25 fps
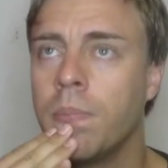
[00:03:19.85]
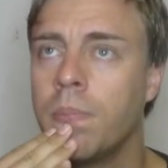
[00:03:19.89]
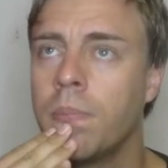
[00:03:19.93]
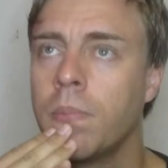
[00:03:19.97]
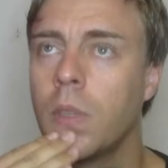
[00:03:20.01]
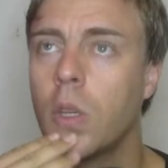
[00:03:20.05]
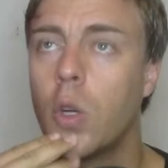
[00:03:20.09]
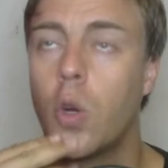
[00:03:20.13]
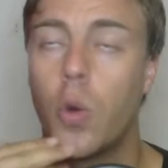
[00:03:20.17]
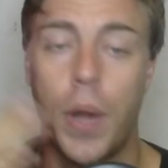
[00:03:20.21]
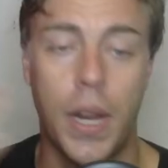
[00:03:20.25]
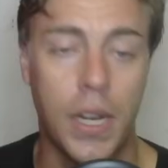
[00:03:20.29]

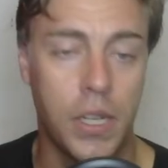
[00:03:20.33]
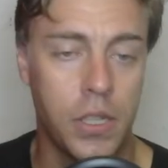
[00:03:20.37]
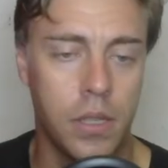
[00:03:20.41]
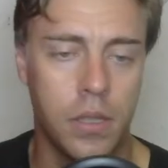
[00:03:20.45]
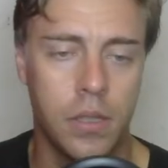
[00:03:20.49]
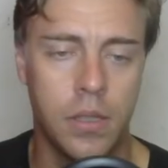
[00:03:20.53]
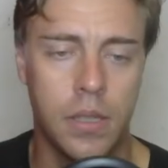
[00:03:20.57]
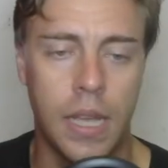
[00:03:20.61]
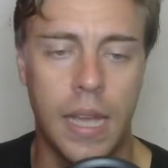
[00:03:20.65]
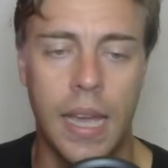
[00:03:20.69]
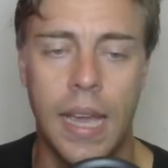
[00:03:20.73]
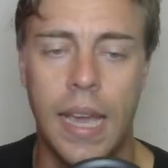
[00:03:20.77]
crashes
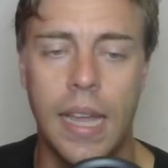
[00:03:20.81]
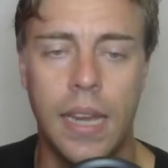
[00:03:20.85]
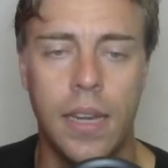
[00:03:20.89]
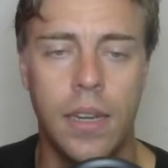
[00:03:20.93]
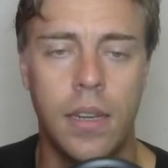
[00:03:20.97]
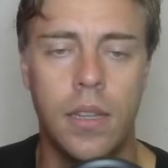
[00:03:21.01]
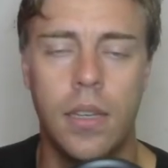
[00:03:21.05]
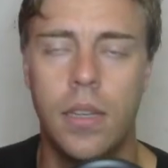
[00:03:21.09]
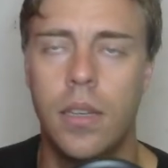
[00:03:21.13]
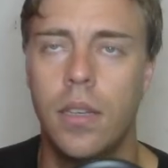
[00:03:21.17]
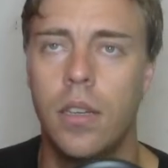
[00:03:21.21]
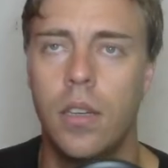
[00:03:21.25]
ahead
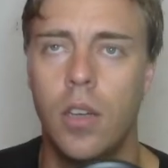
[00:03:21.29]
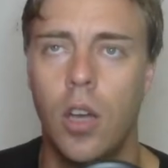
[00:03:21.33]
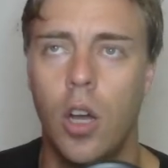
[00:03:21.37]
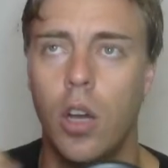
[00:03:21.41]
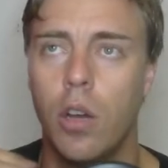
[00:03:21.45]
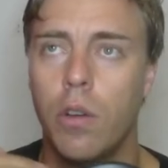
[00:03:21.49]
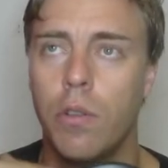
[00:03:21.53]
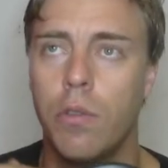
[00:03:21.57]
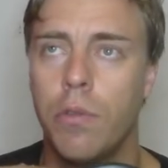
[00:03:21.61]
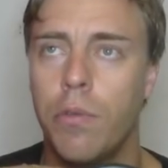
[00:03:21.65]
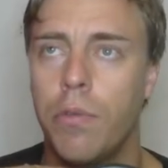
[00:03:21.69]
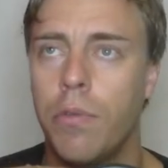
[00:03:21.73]

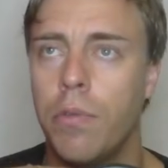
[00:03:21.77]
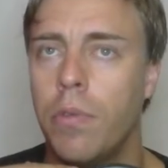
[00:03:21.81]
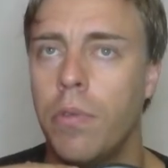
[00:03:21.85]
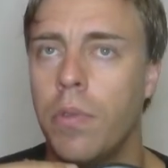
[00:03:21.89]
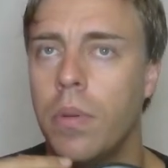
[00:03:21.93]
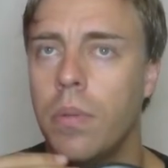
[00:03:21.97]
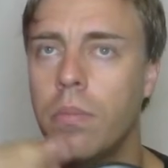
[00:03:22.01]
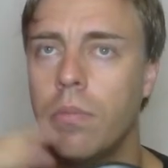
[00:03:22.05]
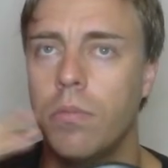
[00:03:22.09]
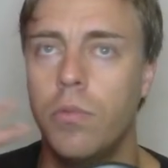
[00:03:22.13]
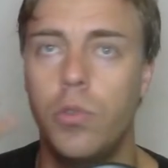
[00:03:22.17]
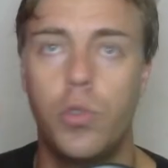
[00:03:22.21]
of
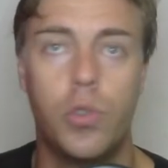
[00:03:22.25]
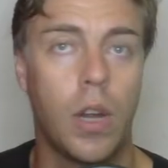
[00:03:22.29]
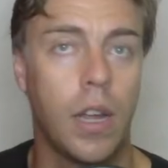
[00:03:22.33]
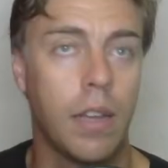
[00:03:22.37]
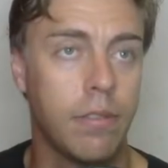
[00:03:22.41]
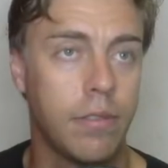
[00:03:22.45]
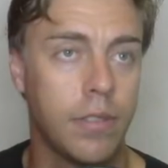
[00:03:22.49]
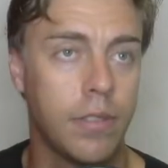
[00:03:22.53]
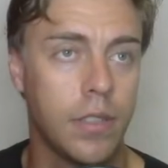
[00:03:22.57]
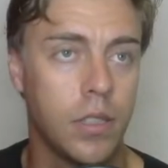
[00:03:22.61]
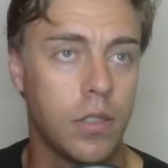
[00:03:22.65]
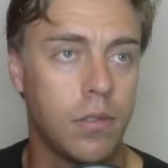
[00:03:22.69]

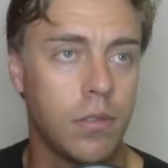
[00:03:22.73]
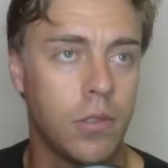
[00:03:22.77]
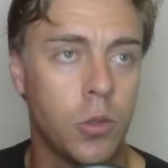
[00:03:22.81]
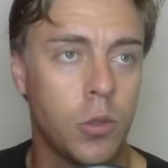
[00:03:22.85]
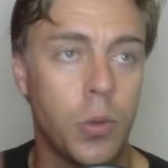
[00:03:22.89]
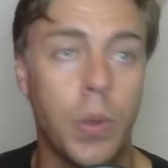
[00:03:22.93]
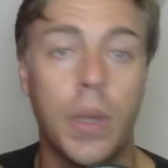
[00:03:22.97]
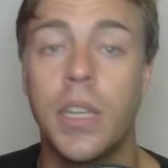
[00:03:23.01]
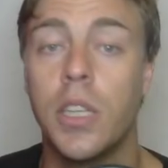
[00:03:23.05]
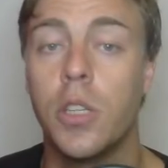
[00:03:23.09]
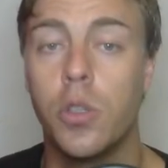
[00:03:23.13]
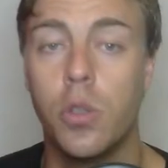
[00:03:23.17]
driver
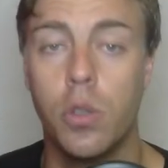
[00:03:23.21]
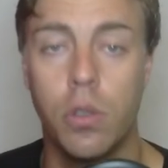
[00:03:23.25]
22,